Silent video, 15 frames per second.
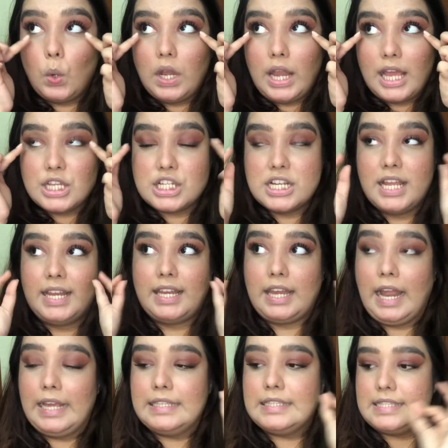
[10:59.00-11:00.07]
lash line
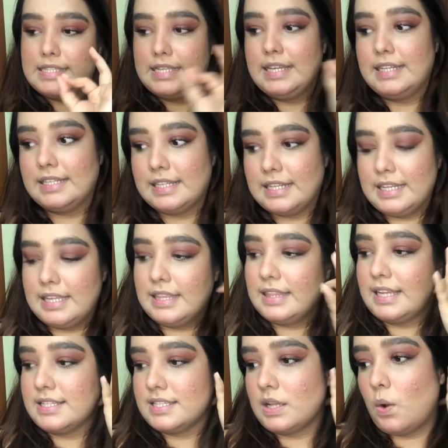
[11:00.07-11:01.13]
nice and clean.
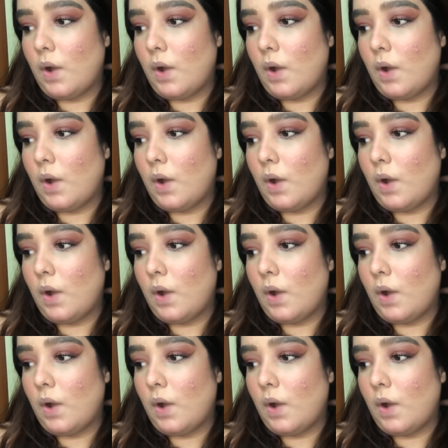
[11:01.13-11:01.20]
That's how